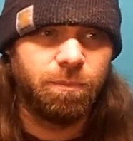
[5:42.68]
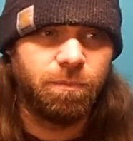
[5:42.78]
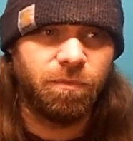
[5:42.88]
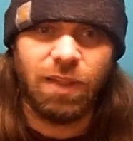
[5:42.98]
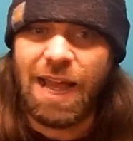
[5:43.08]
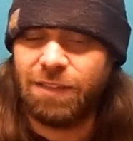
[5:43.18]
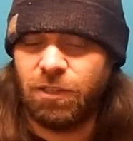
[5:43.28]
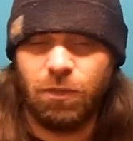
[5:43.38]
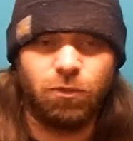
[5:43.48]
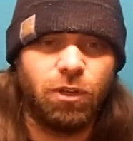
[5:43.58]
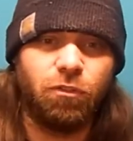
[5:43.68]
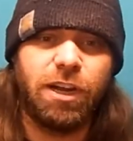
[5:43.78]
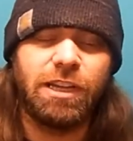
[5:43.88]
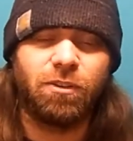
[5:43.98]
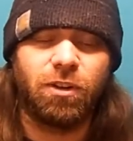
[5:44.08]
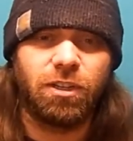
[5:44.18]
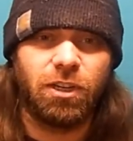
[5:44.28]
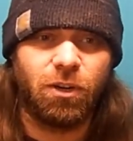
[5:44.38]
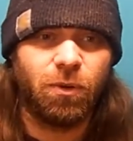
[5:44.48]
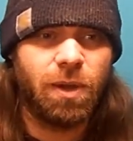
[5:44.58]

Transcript: flat, so there was no radius on it at all.